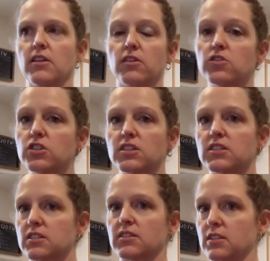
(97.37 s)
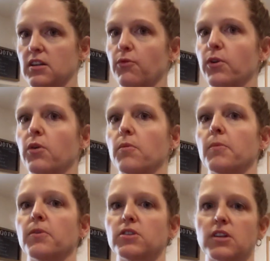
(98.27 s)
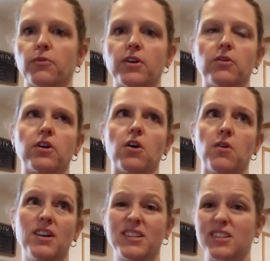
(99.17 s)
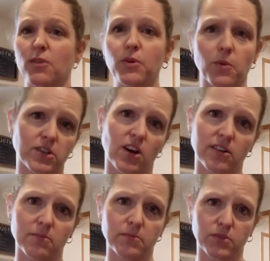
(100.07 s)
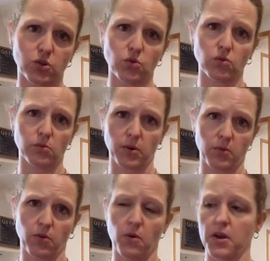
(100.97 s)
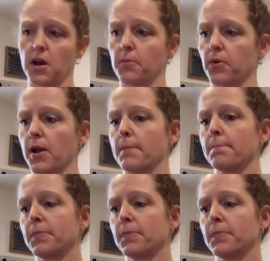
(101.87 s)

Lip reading: There's just stuff we don't remember, stuff we don't know, stuff we weren't taught in school when we were growing up, right?